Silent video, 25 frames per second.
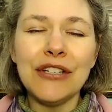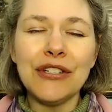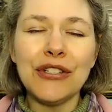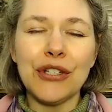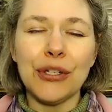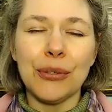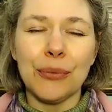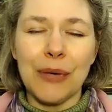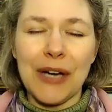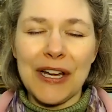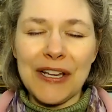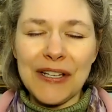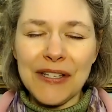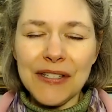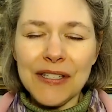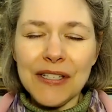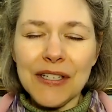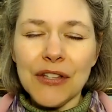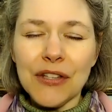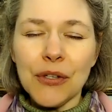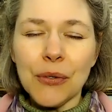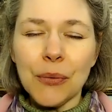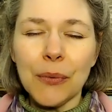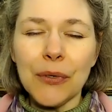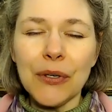to rest
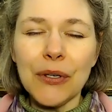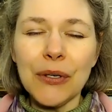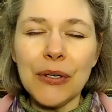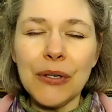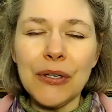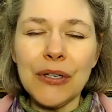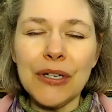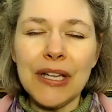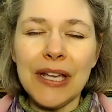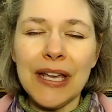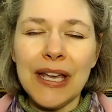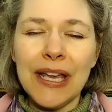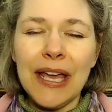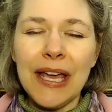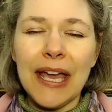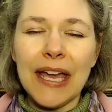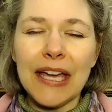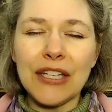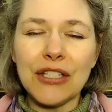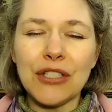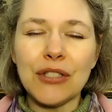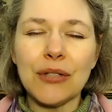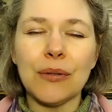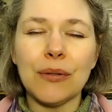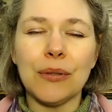in the word,
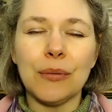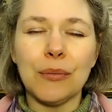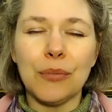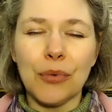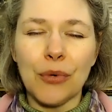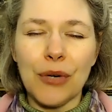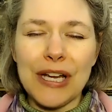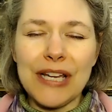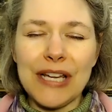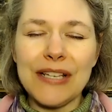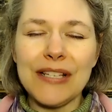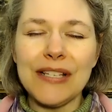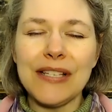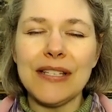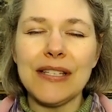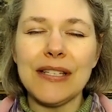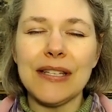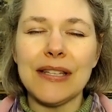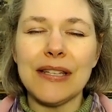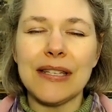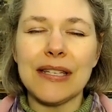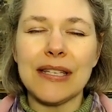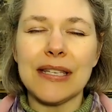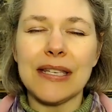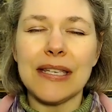and to embrace
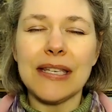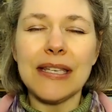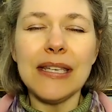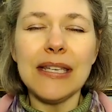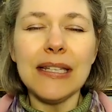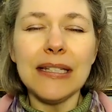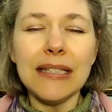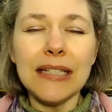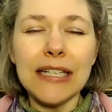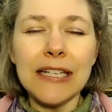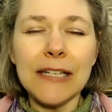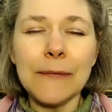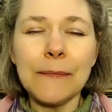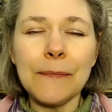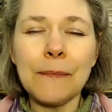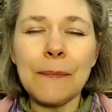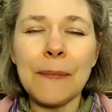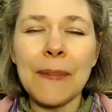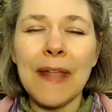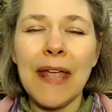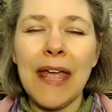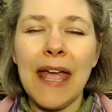the healing